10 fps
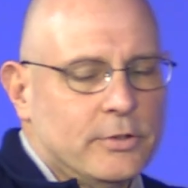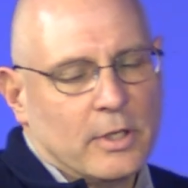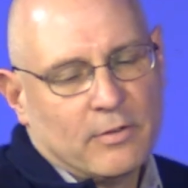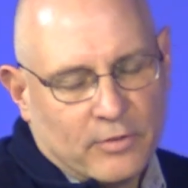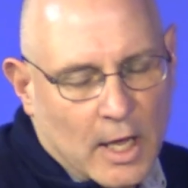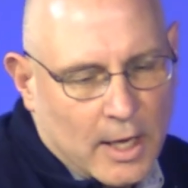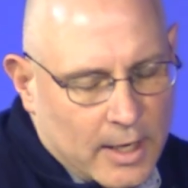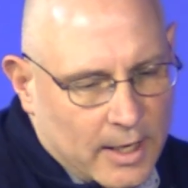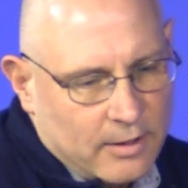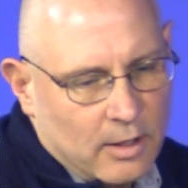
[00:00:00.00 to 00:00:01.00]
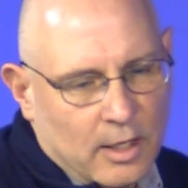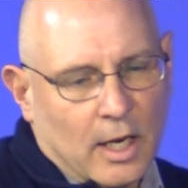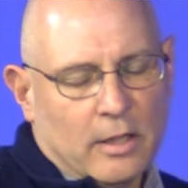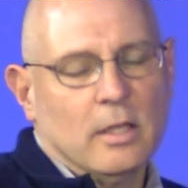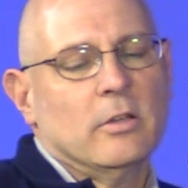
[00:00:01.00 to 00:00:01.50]
Steve. Yeah, I,
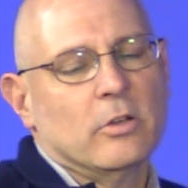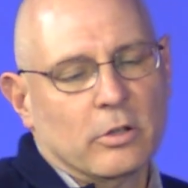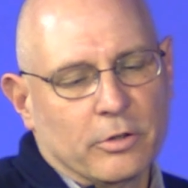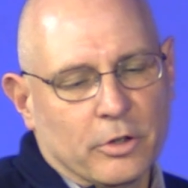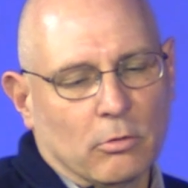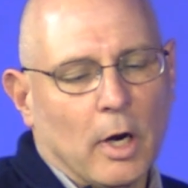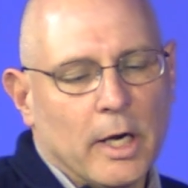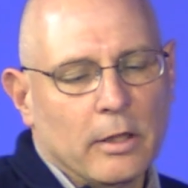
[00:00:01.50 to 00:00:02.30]
and I think you're you're right.